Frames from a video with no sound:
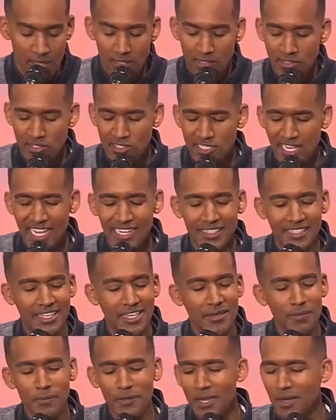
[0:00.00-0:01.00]
Said,
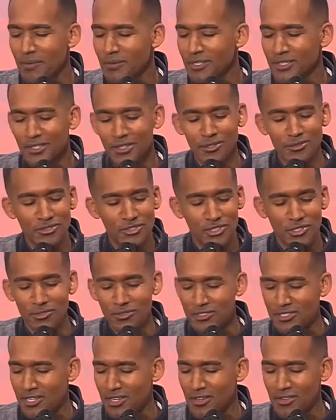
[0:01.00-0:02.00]
keep coming, don't you
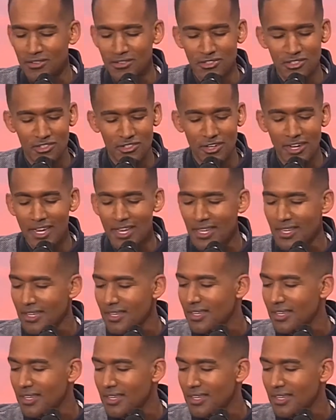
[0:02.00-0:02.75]
turn astray.